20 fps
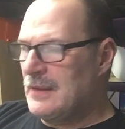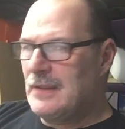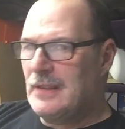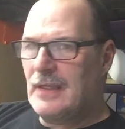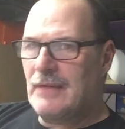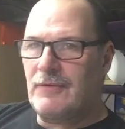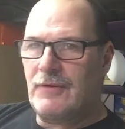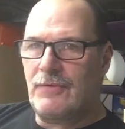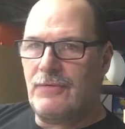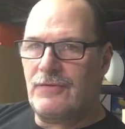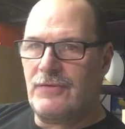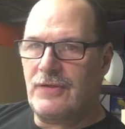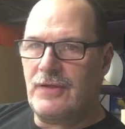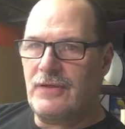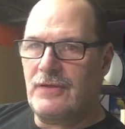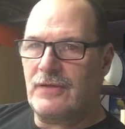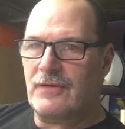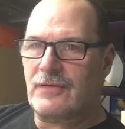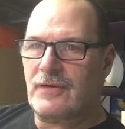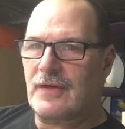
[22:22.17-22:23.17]
I'm no
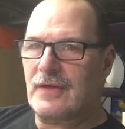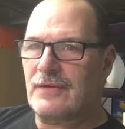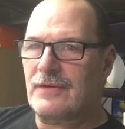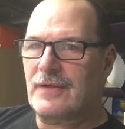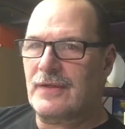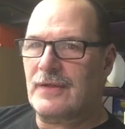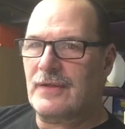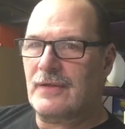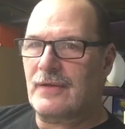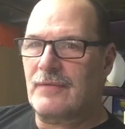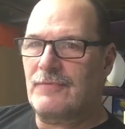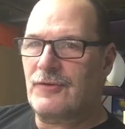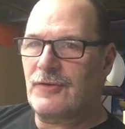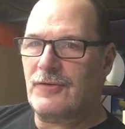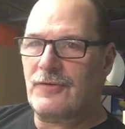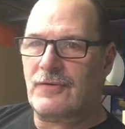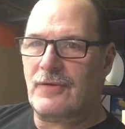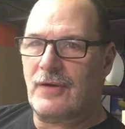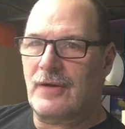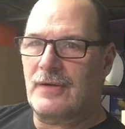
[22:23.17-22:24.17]
genius down here. I'm
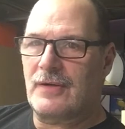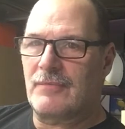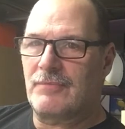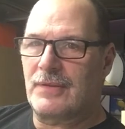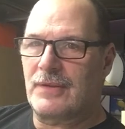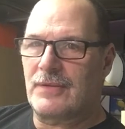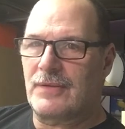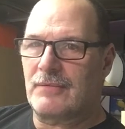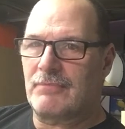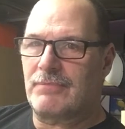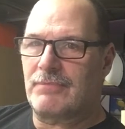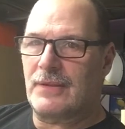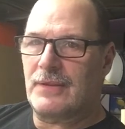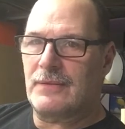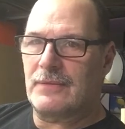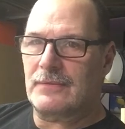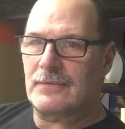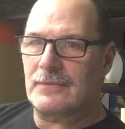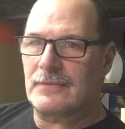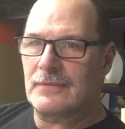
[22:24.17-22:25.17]
just trying to build a
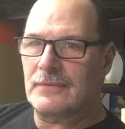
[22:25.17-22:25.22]
boat.